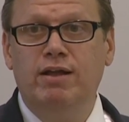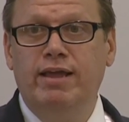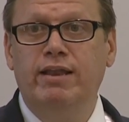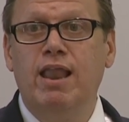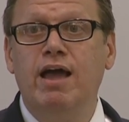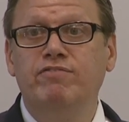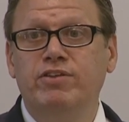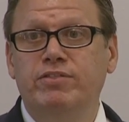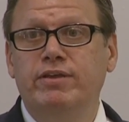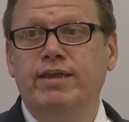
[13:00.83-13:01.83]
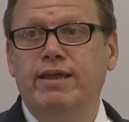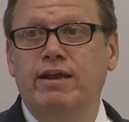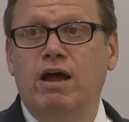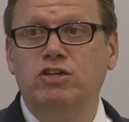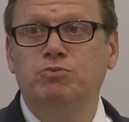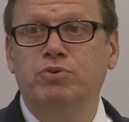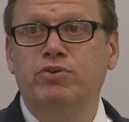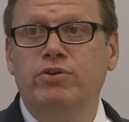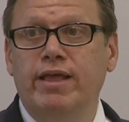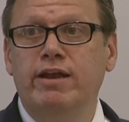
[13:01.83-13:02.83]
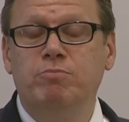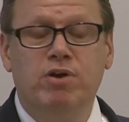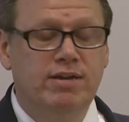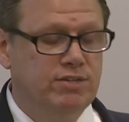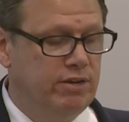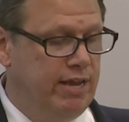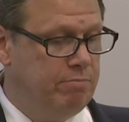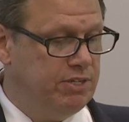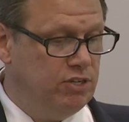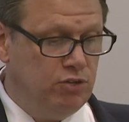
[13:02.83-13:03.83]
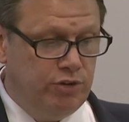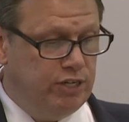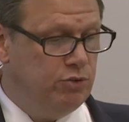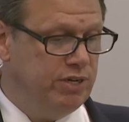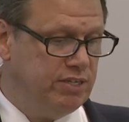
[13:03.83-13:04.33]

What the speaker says: enliven the entrepreneurial enterprise on campus, including doing a